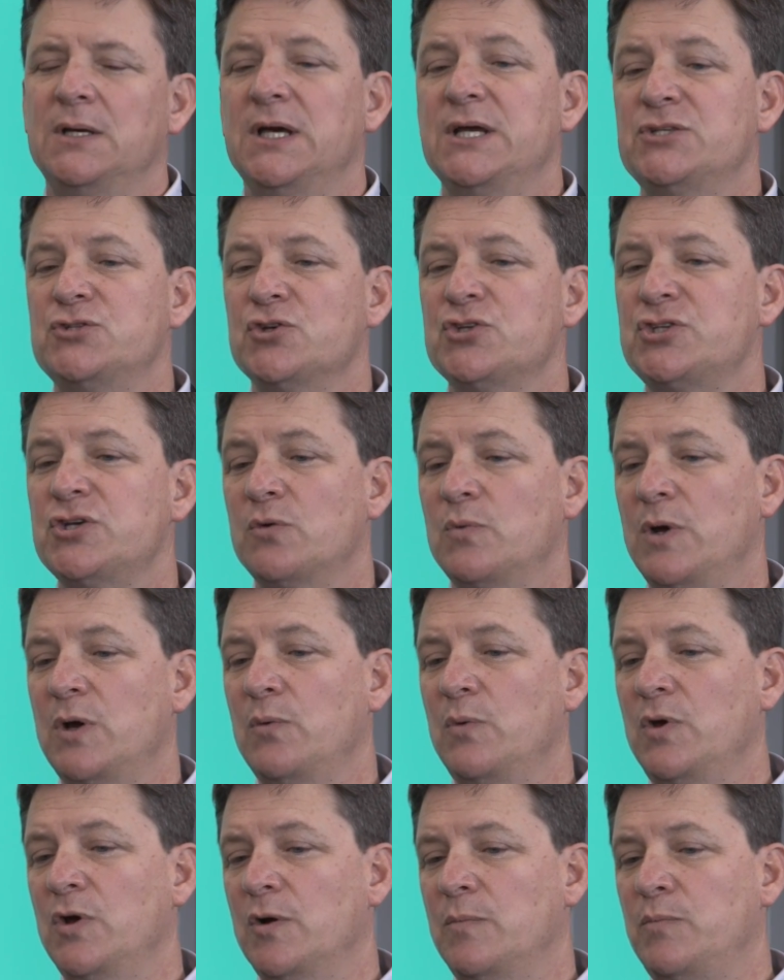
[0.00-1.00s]
It's also
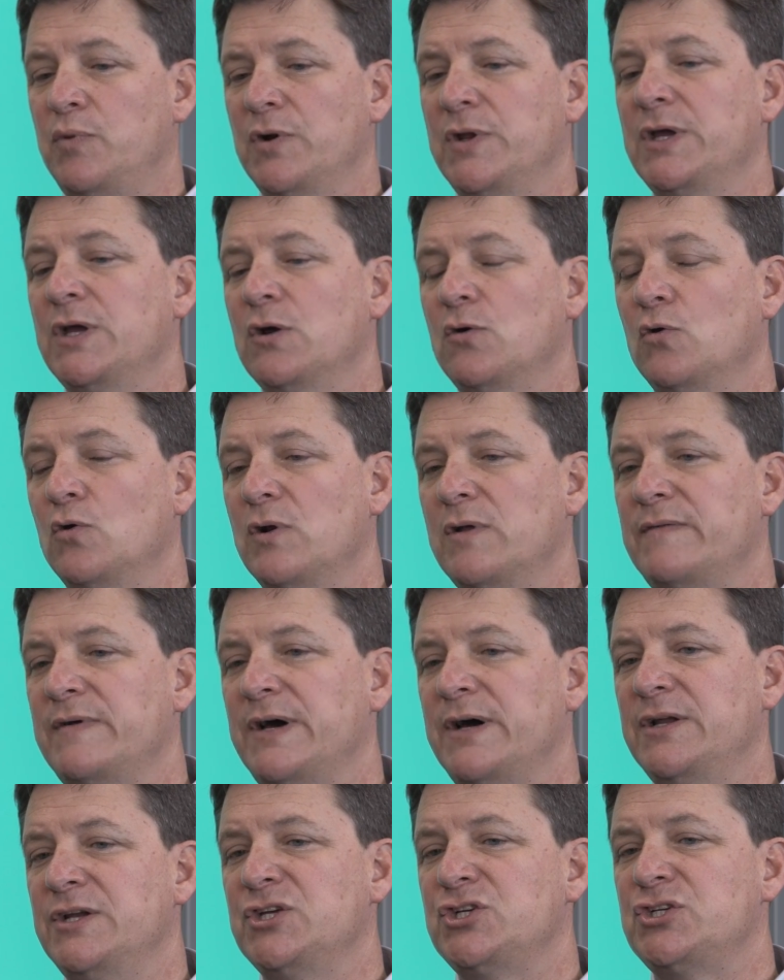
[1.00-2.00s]
where we are putting all of
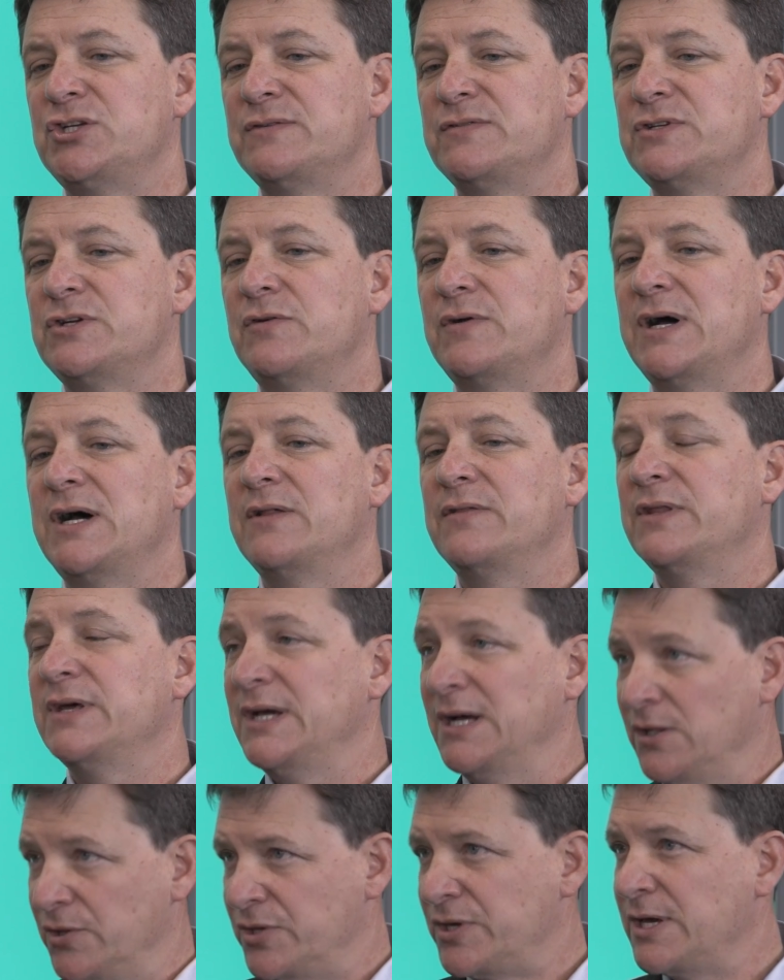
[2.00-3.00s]
our initiatives around the
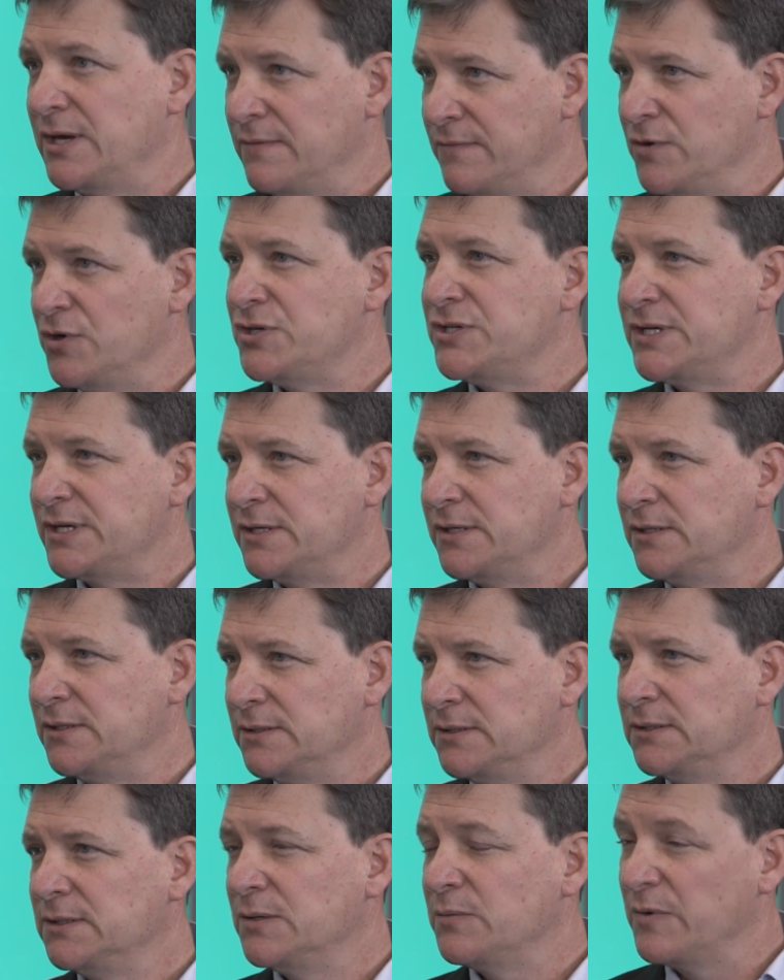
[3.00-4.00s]
healthcare vertical.
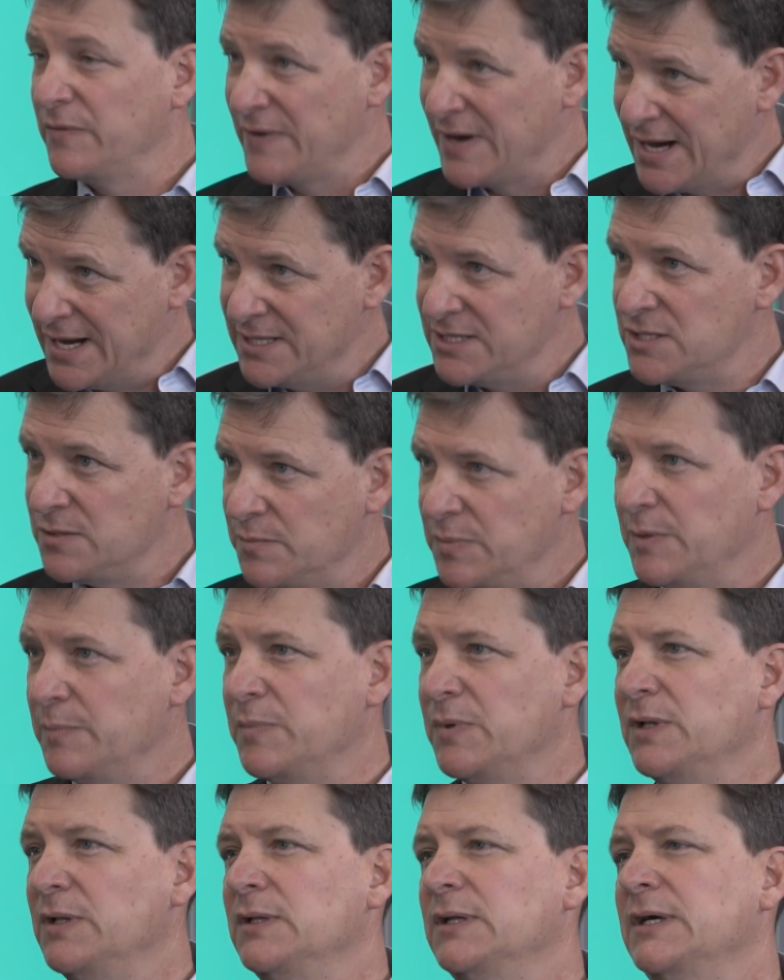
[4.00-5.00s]
We've hired some
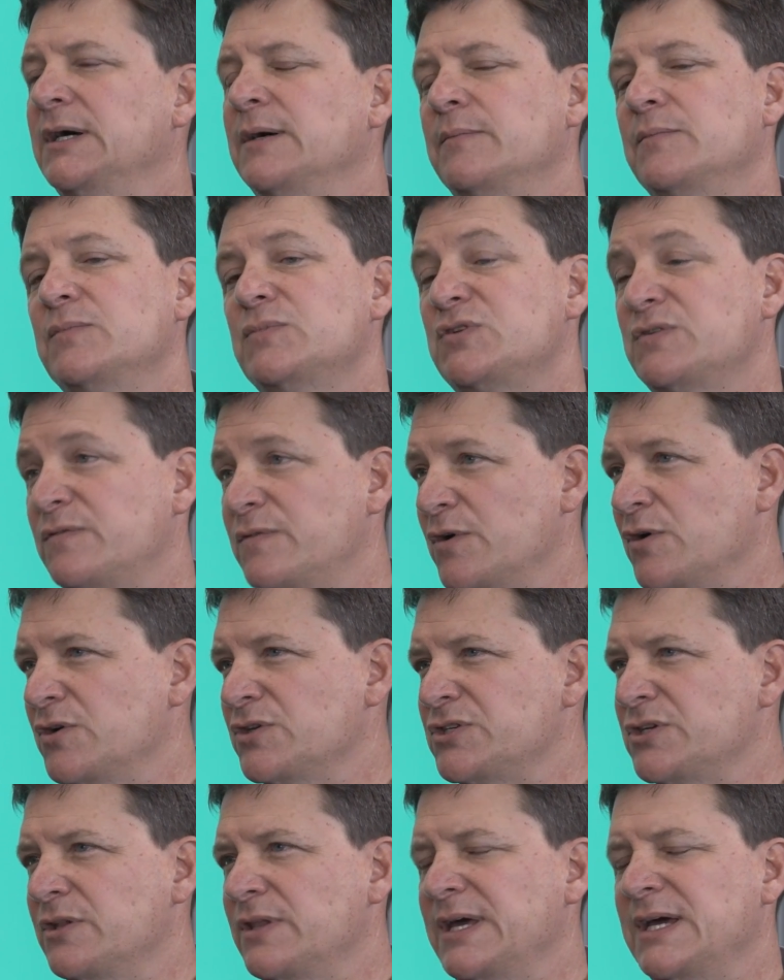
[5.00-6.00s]
people to
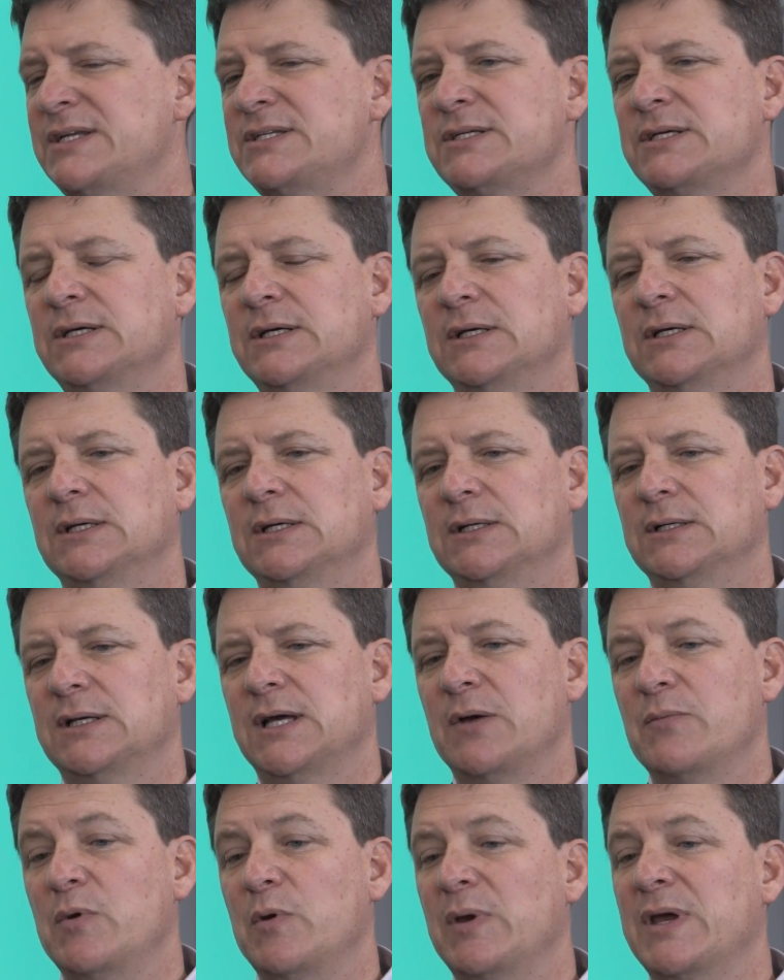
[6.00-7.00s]
focus on that.
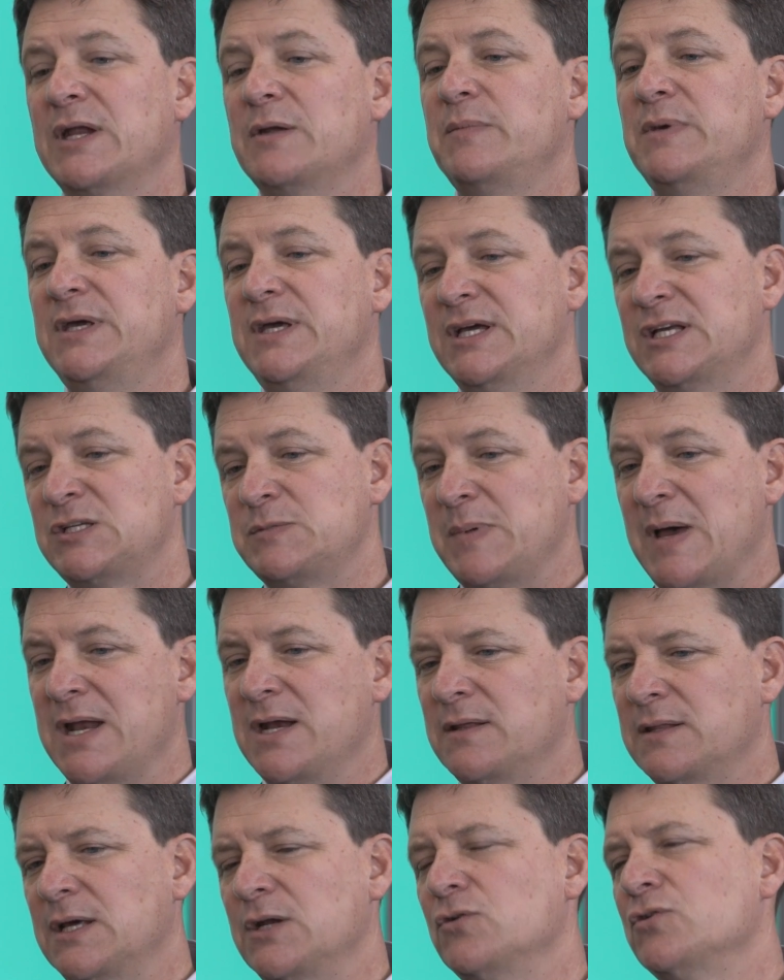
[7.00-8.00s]
And we're going to be
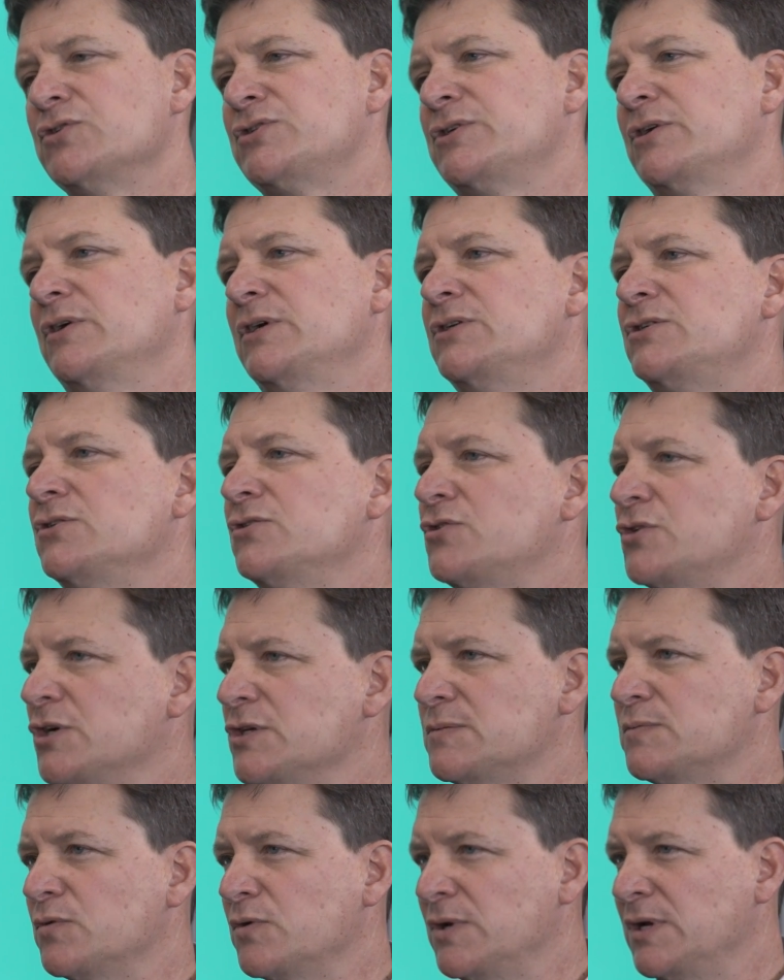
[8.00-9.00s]
expanding that also into
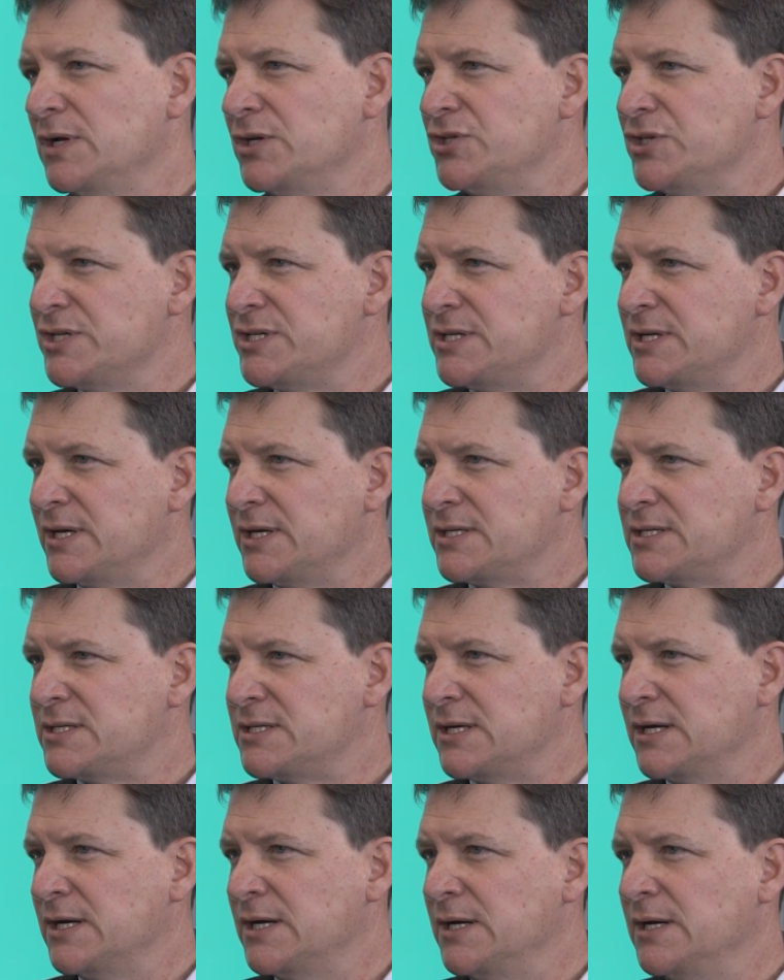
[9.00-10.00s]
transport and
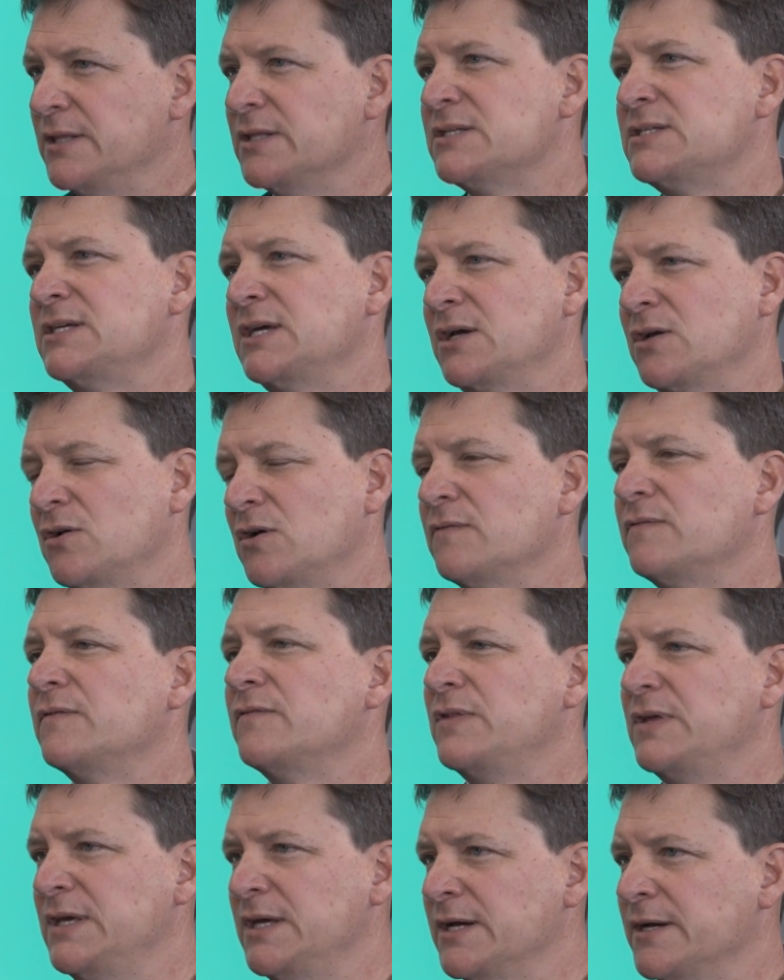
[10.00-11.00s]
logistics in the second half
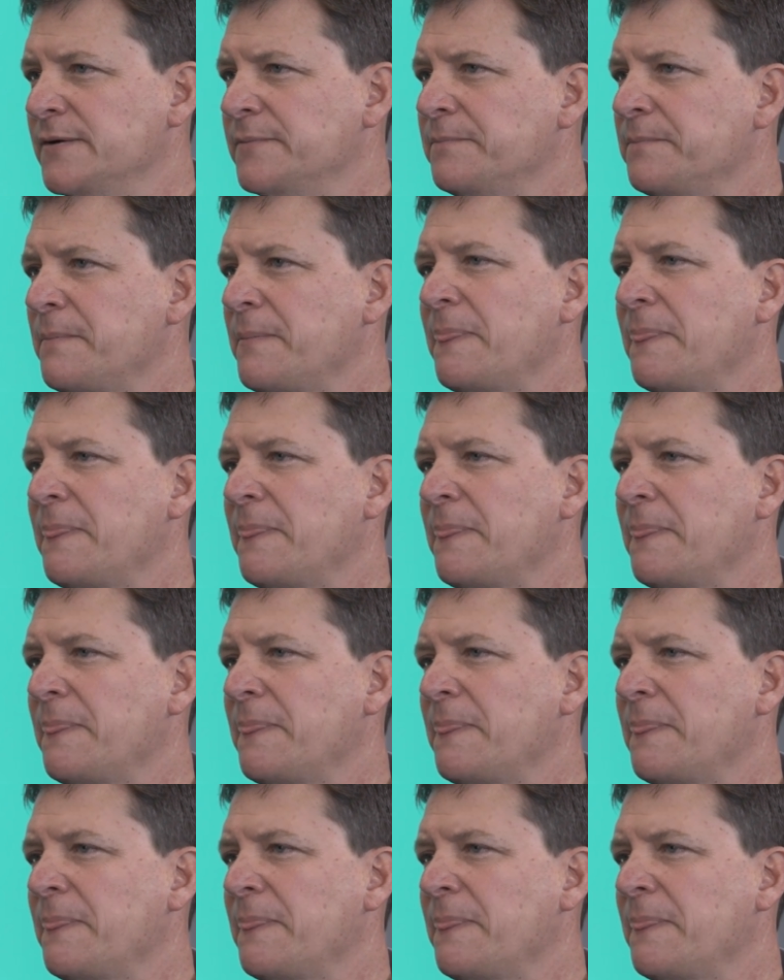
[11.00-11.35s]
of the year.